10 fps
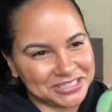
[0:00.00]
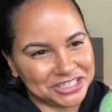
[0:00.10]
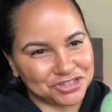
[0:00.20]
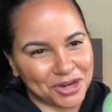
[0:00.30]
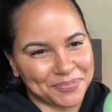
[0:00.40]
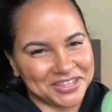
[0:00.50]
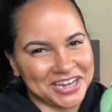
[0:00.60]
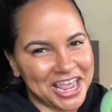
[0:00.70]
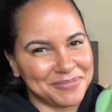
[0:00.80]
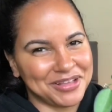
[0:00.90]
drop the
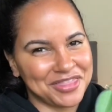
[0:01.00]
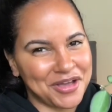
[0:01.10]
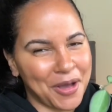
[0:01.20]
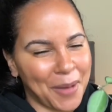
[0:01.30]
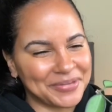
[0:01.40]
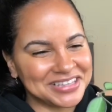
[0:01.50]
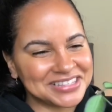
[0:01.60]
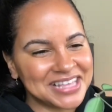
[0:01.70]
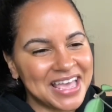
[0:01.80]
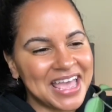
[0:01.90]
name in the comments.
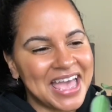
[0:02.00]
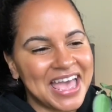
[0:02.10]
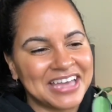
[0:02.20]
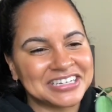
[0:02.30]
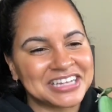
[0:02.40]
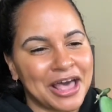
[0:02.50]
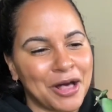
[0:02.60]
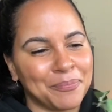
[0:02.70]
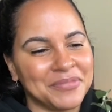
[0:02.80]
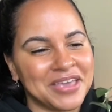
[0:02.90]
and
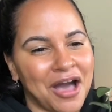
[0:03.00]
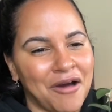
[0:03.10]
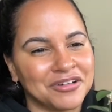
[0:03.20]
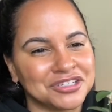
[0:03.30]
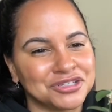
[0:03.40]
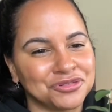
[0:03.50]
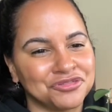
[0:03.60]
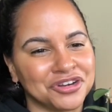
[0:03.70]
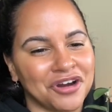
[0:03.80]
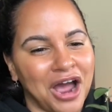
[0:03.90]
helped me out to
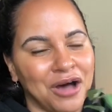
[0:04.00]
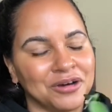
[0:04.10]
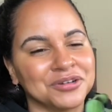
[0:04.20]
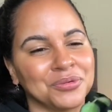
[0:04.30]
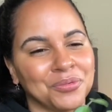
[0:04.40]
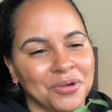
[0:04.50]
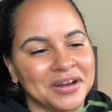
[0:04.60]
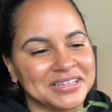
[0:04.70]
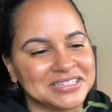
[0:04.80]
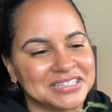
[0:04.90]
figure out what
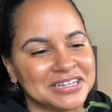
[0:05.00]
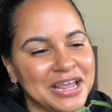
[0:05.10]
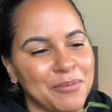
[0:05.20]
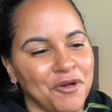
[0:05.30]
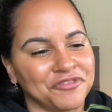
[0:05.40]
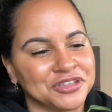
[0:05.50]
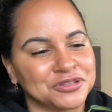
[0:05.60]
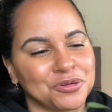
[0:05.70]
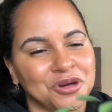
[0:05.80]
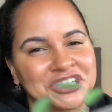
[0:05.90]
is the name of this
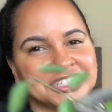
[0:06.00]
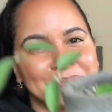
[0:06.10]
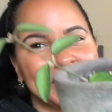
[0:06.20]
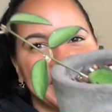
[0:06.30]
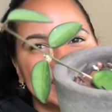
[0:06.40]
gorgeous plant.